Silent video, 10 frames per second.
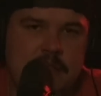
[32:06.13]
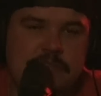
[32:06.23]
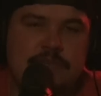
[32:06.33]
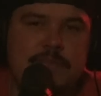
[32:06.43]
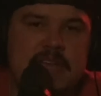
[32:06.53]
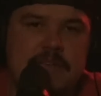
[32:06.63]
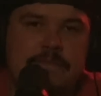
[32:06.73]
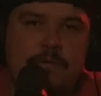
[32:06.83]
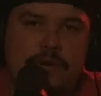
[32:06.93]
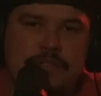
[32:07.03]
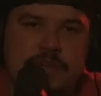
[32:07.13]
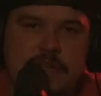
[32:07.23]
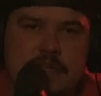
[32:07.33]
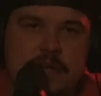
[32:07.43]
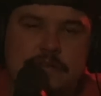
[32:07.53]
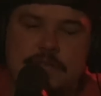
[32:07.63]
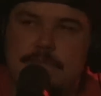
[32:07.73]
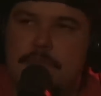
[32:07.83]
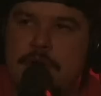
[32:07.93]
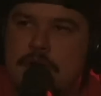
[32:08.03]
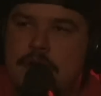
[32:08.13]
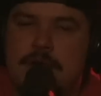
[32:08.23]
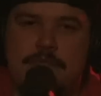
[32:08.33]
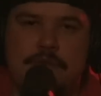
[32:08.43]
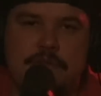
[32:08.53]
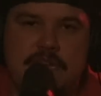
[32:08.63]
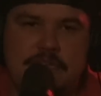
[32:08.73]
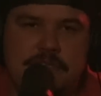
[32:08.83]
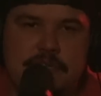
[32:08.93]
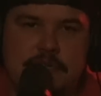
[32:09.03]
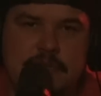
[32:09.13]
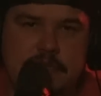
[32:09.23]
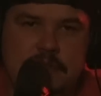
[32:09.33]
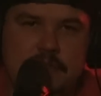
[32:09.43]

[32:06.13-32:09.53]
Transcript: This would make it 4 straight years of murder and mutilation.